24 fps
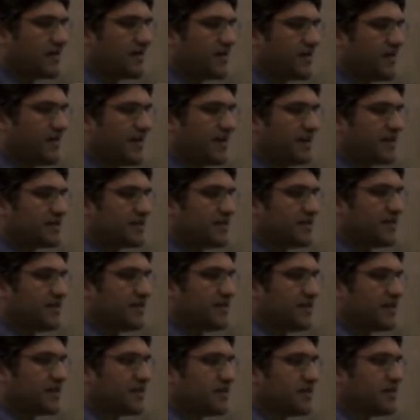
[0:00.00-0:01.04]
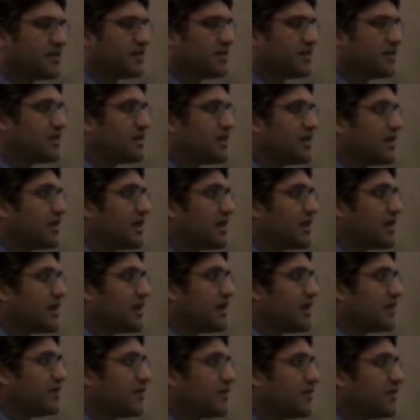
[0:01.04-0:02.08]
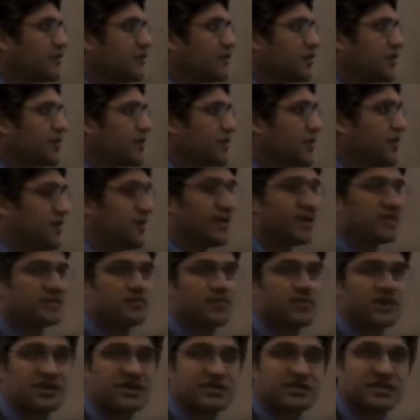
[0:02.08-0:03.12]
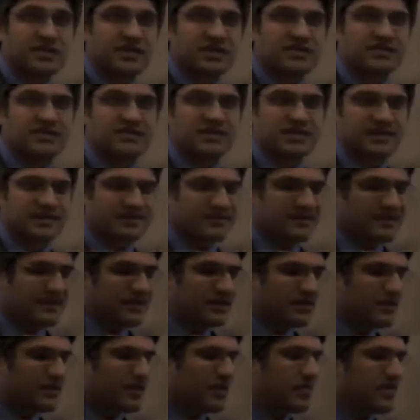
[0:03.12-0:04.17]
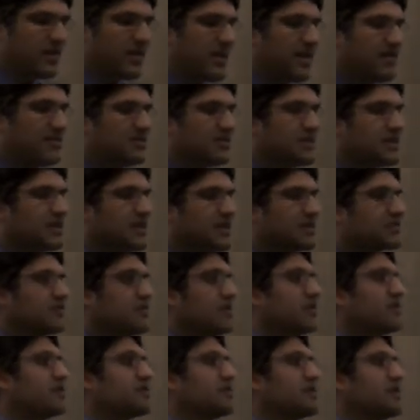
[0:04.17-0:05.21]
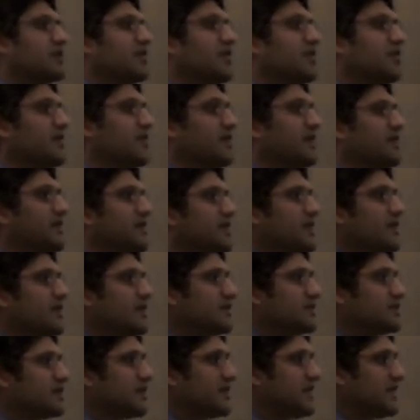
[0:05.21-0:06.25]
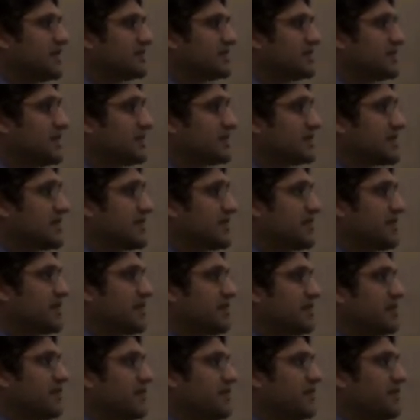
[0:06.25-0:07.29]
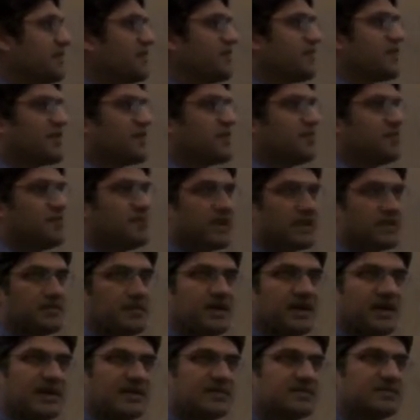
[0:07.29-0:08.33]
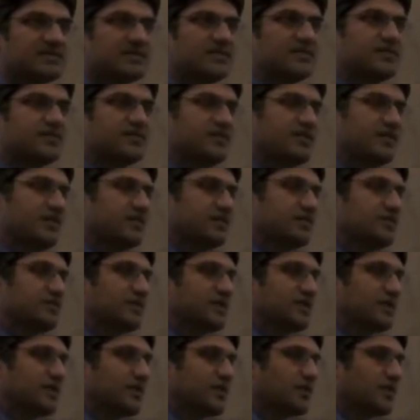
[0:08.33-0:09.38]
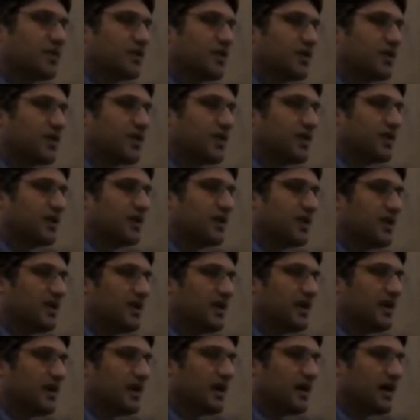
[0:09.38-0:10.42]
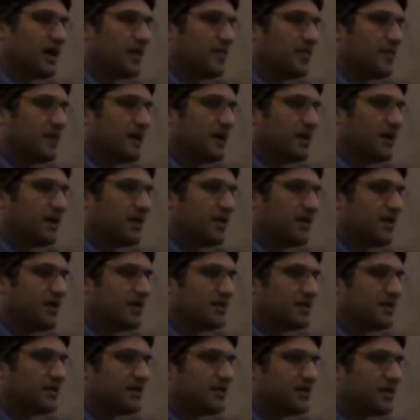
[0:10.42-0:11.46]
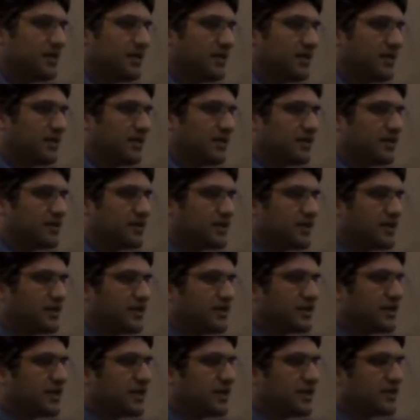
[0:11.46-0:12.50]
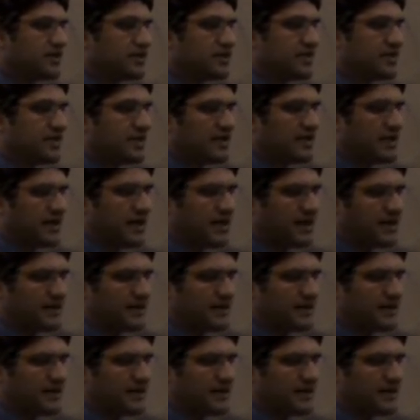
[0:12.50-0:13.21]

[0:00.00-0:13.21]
financing vehicle for U.S. projects that I think they're going to be announcing next week or so, and then so that's coming up from big banks that are doing their work, and I know that, and then there's others in